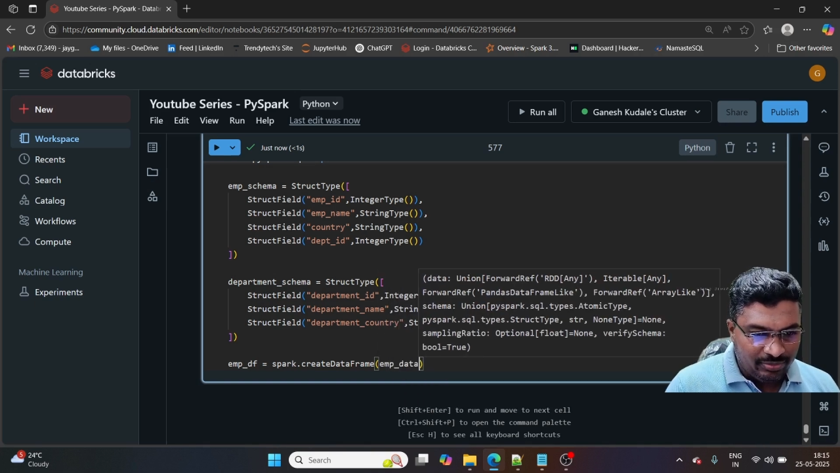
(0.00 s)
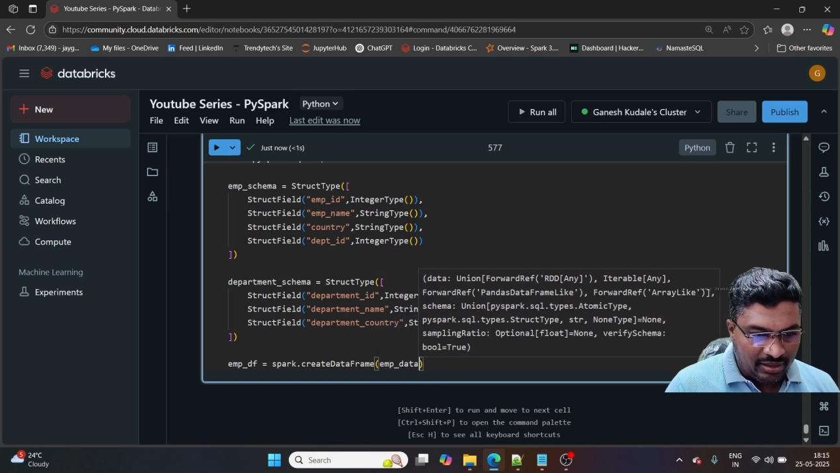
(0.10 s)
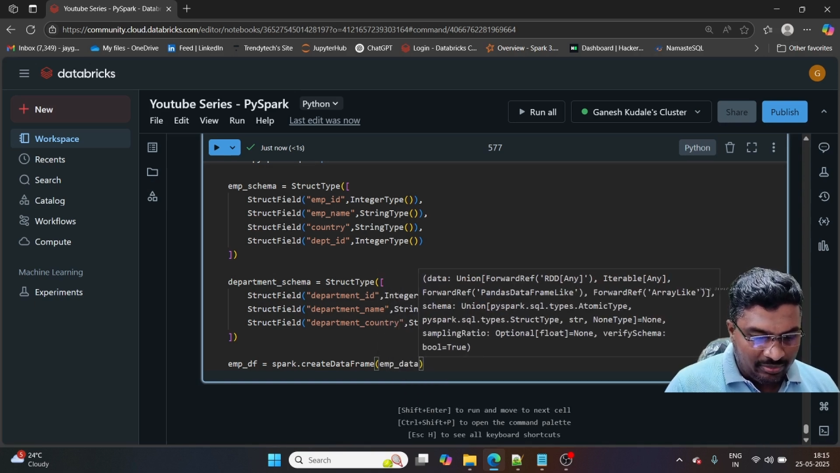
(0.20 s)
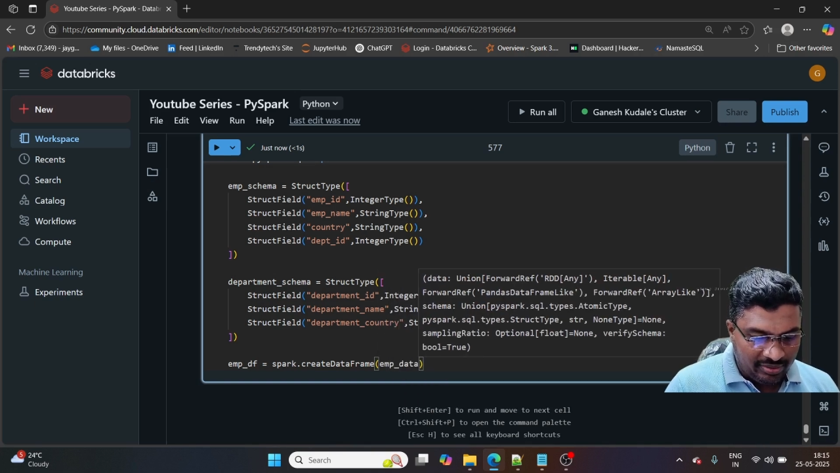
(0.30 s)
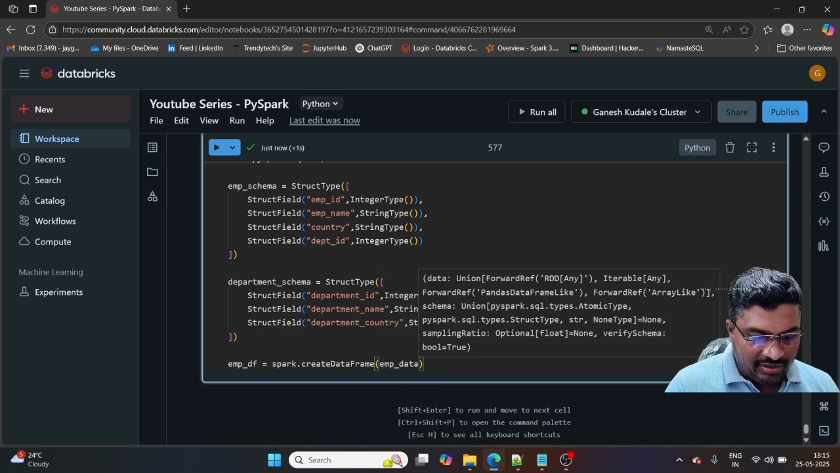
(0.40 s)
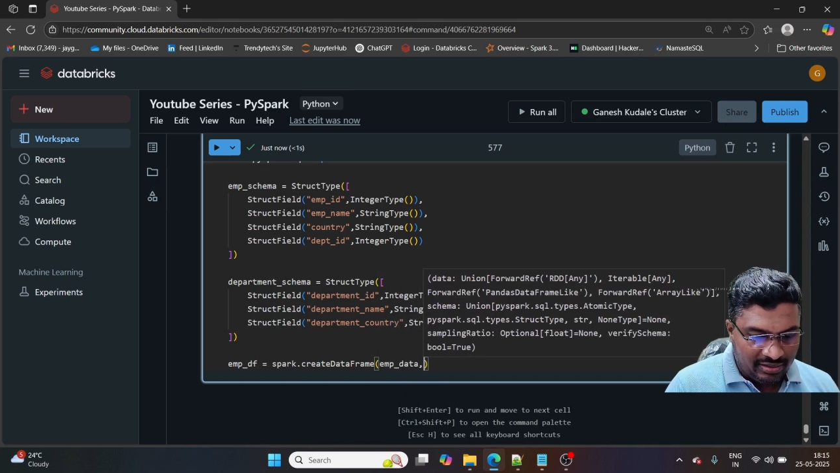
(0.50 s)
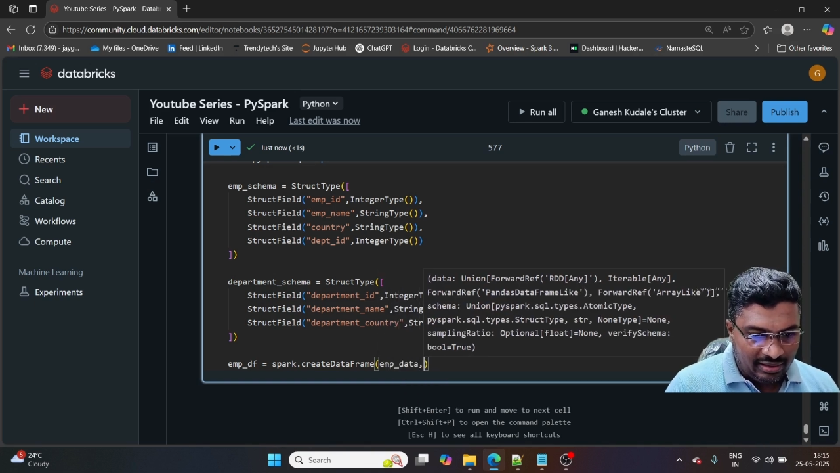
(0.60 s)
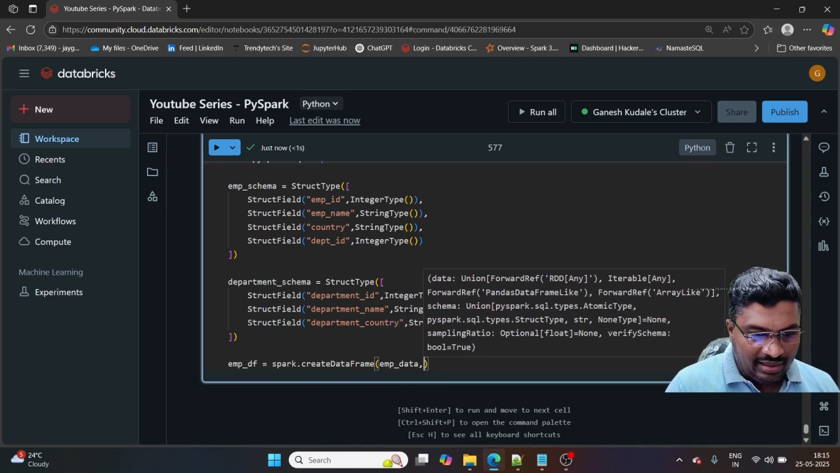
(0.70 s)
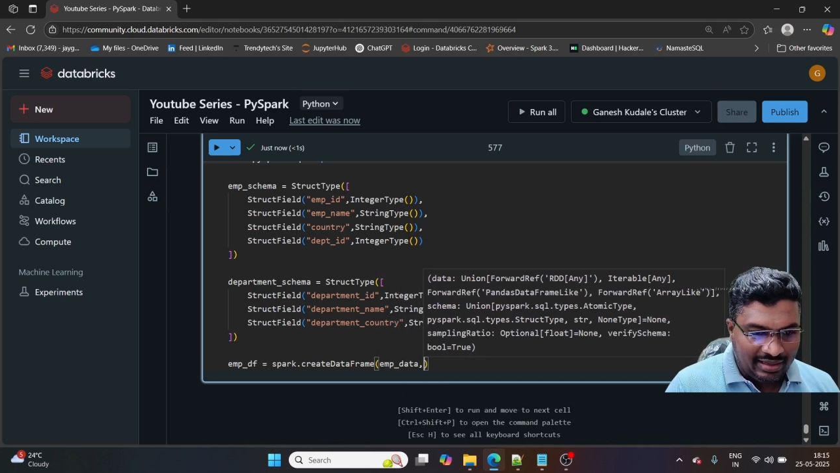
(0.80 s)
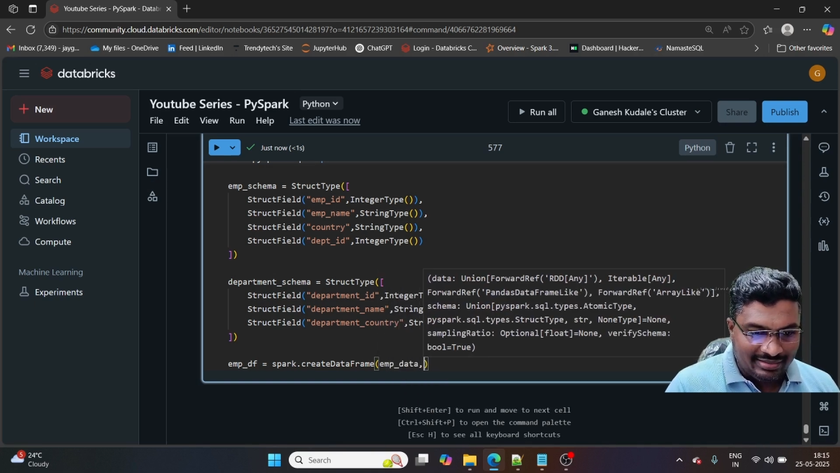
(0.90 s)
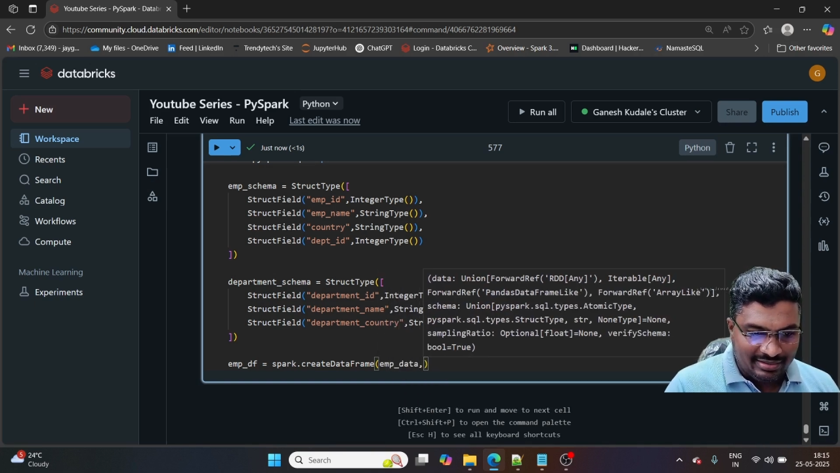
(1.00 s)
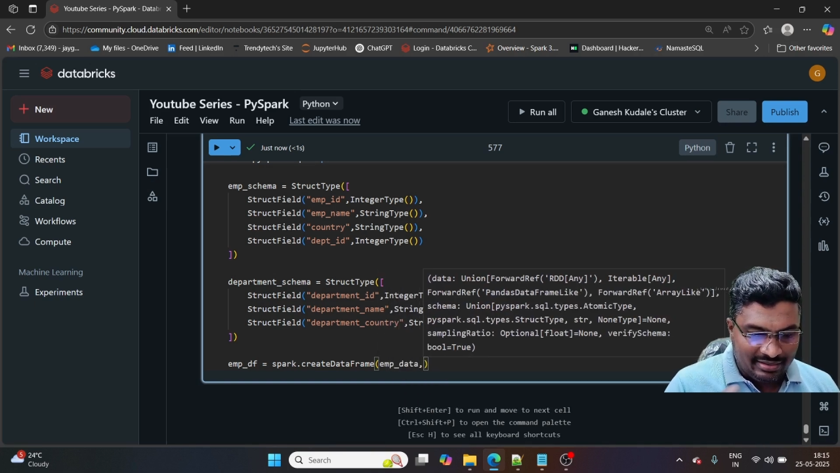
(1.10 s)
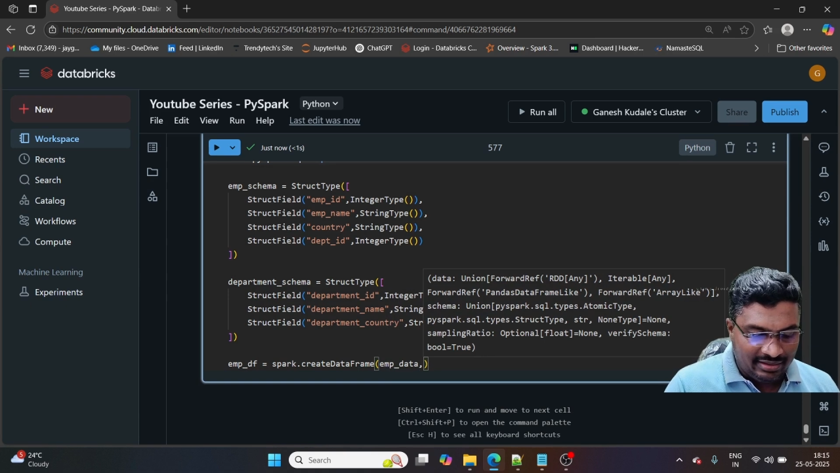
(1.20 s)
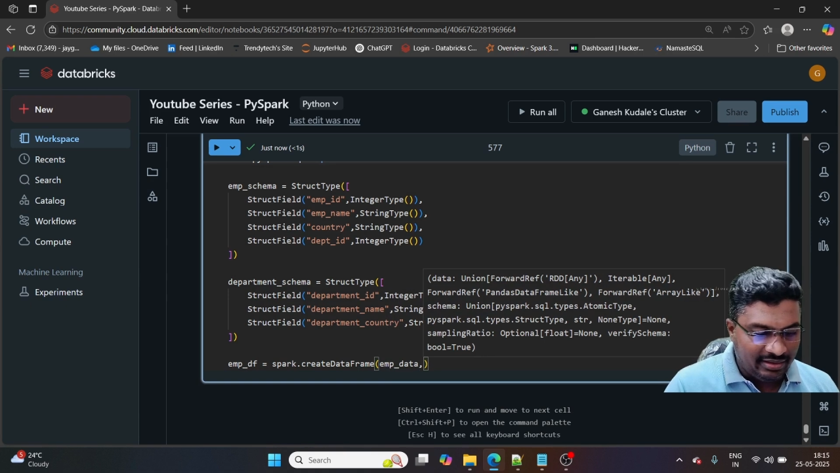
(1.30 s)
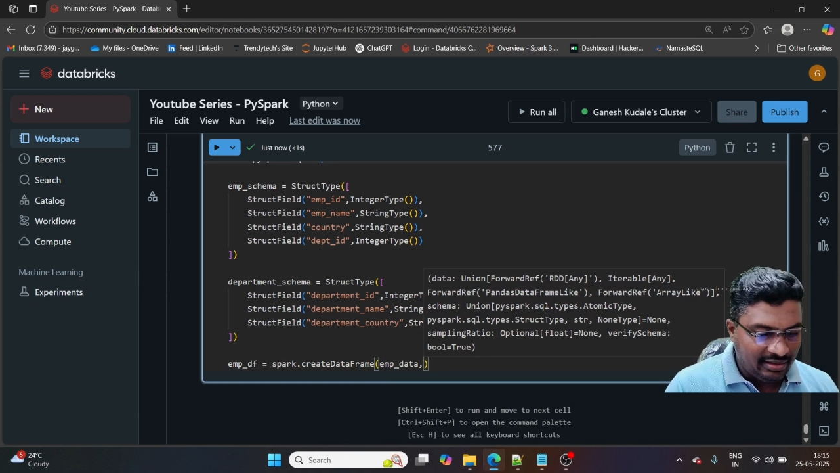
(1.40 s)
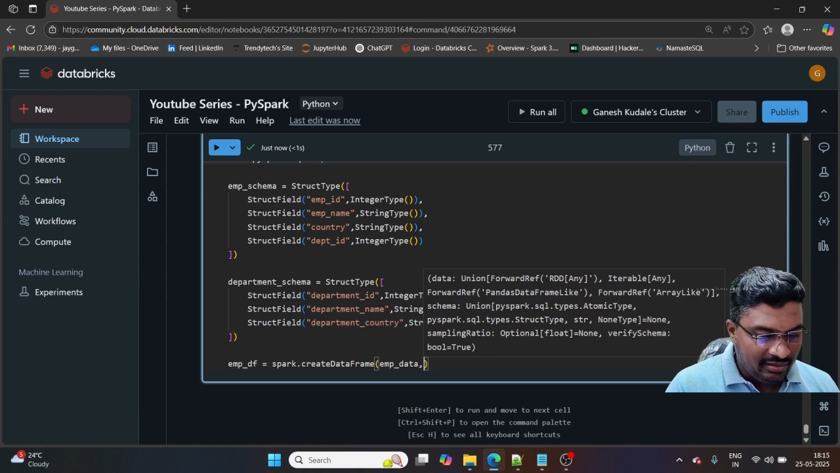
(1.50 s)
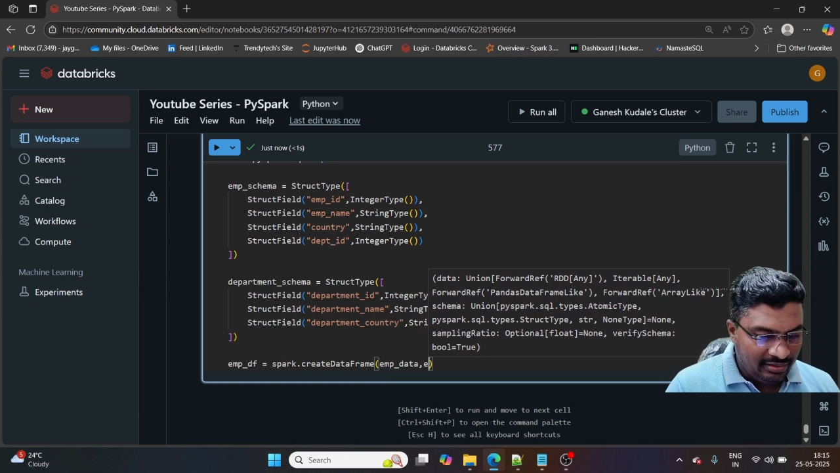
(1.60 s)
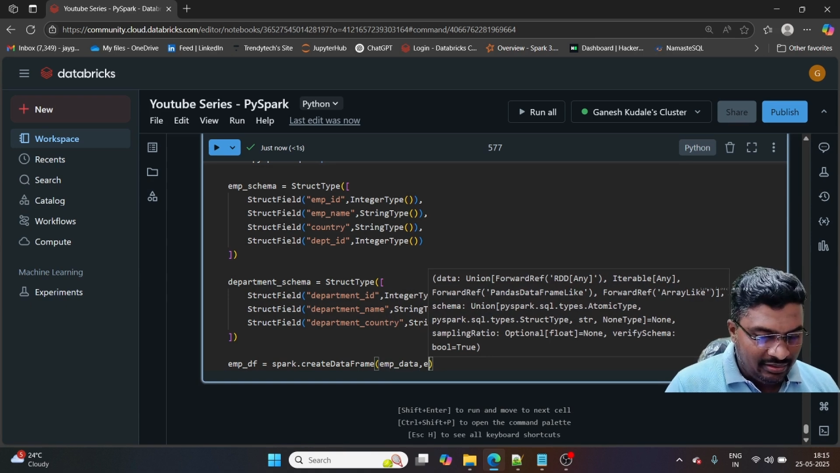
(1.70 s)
parameter as data